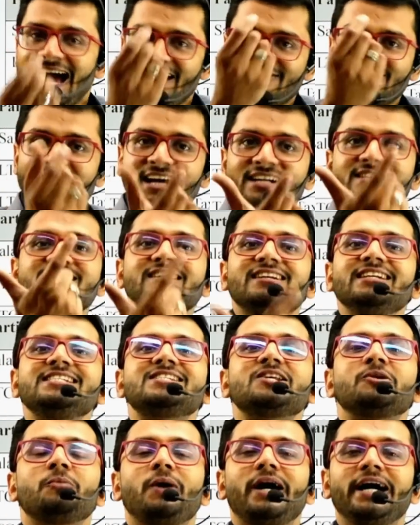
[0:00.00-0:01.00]
And that is the
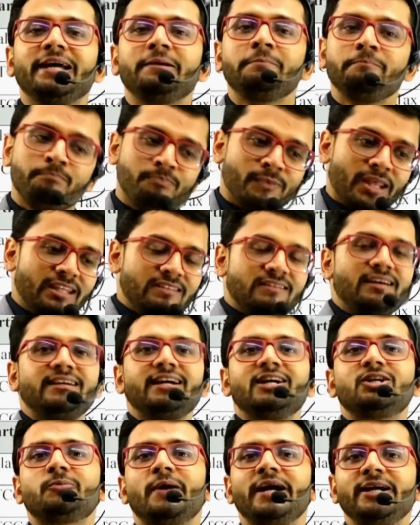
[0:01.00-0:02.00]
reason why in the
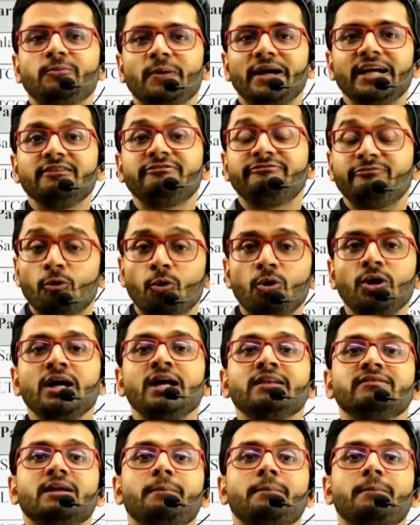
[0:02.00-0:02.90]
year 2024,